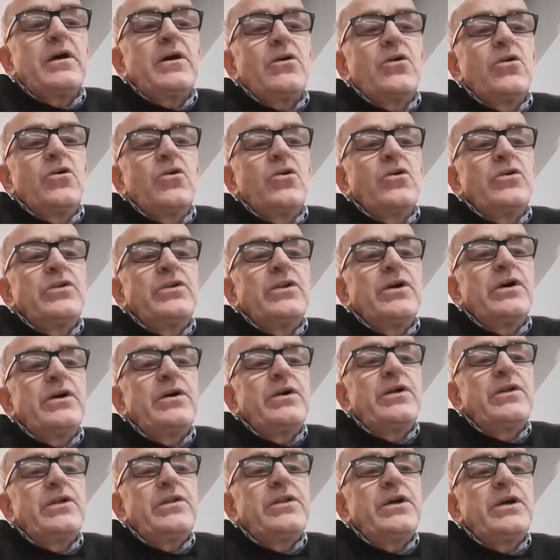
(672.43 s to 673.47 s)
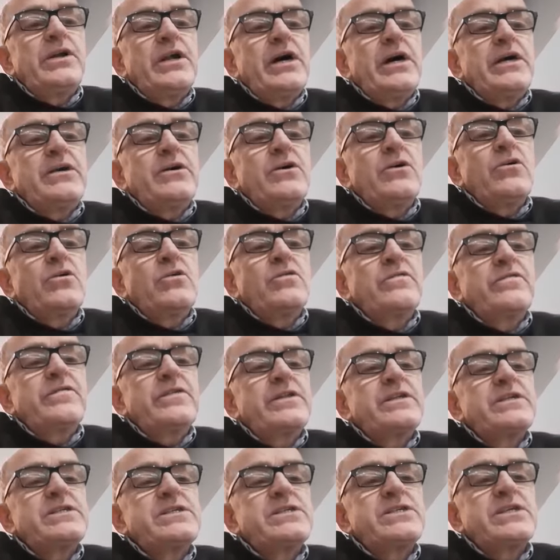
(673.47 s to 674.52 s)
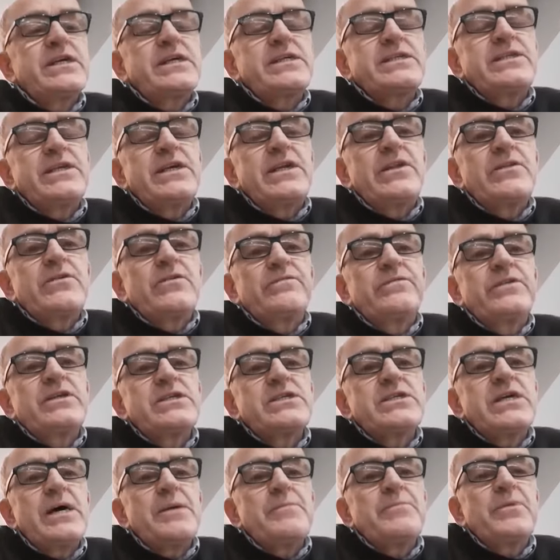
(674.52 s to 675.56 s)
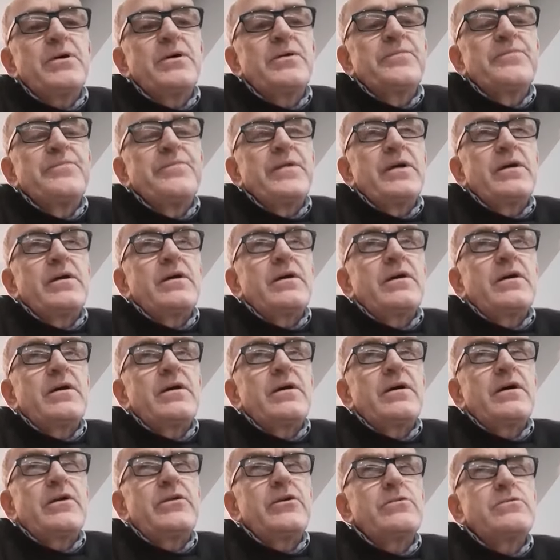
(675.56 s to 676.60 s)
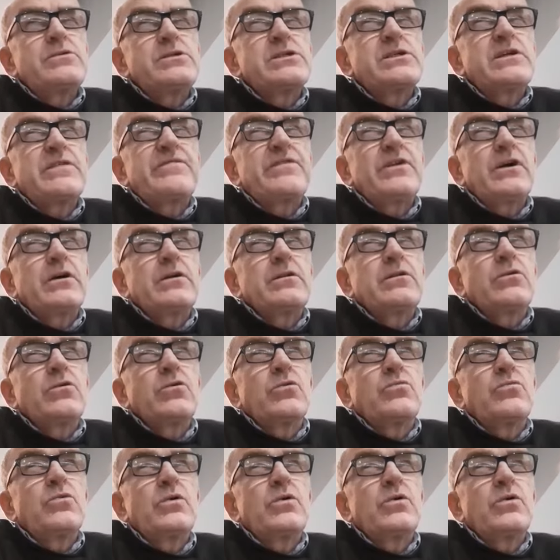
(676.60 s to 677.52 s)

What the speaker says: on the night of the 16th of December, around 7 o'clock.